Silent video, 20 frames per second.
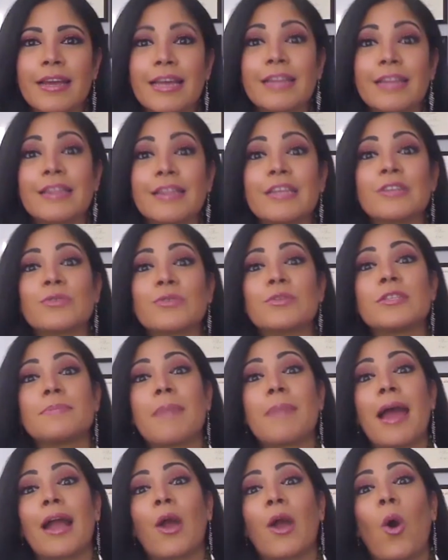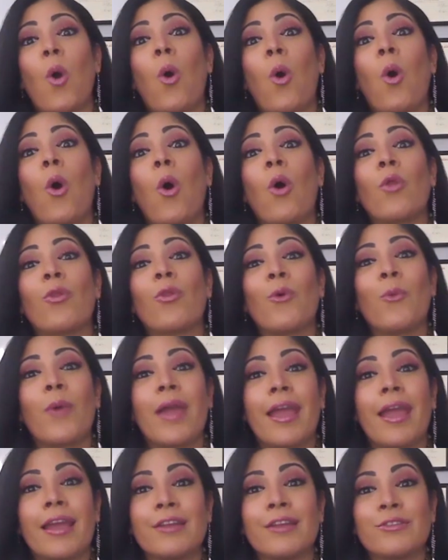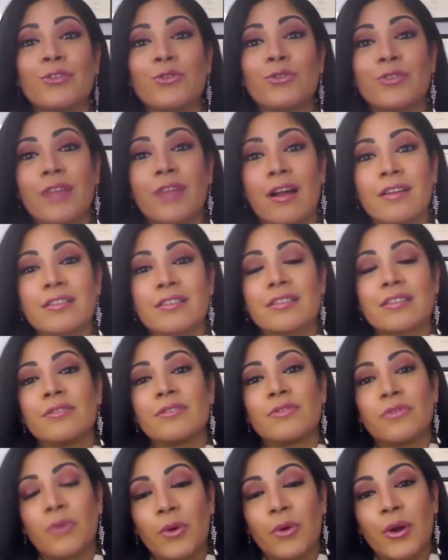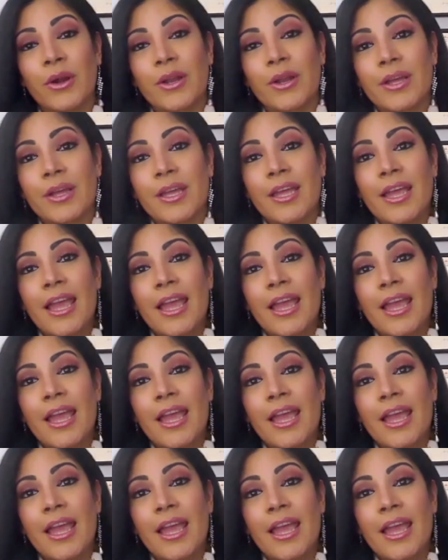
And this was back all the way in 2004.